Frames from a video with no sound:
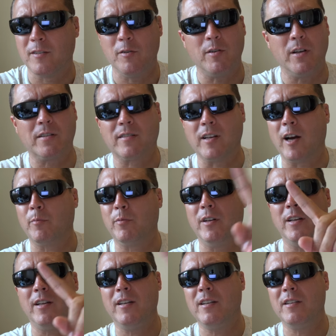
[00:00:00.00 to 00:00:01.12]
So you get stopped at
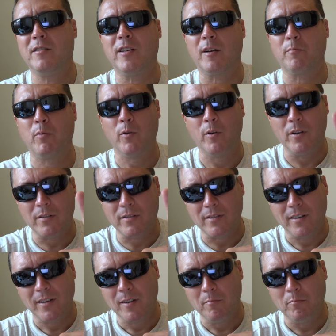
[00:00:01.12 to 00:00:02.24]
any of these checkpoints,
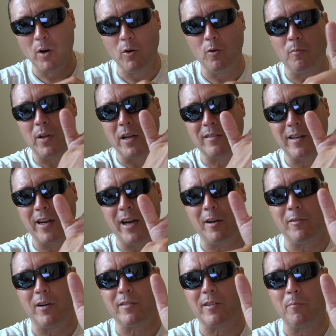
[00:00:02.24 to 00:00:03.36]
boom, that's the
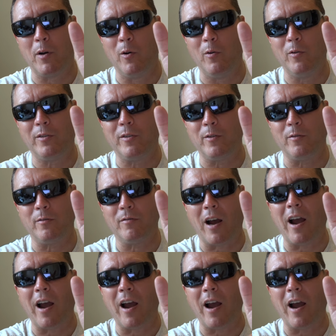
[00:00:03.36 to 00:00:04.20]
address I'm going to.